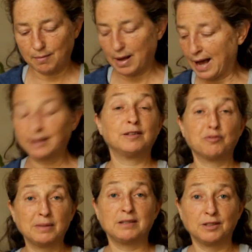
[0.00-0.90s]
active
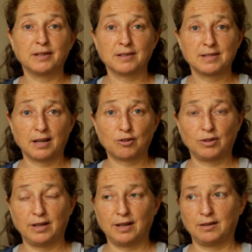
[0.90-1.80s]
materials.
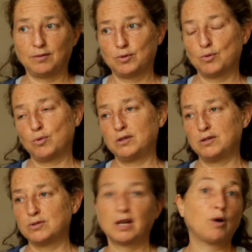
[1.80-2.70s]
Actually, I wanted to say